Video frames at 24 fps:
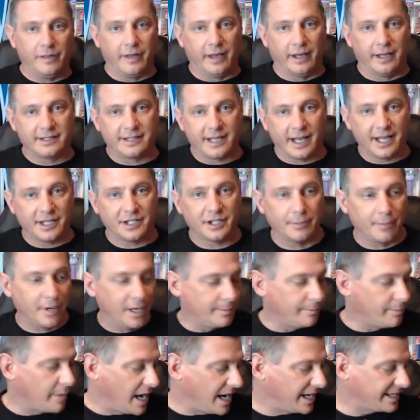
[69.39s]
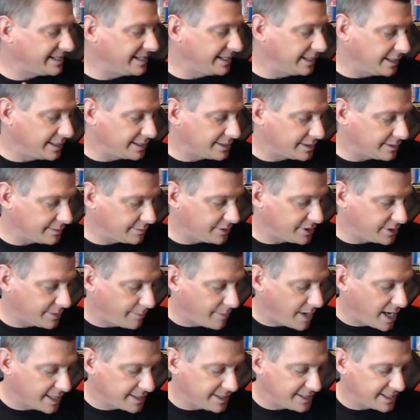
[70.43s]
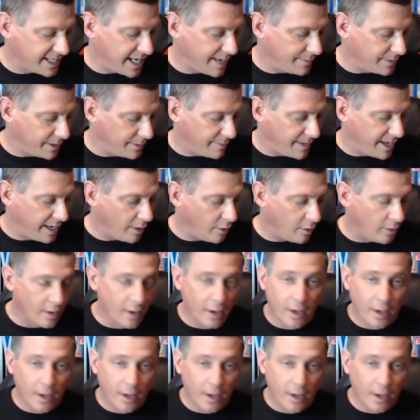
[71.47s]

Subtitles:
because I got some unboxing, because some boxes came in the mail.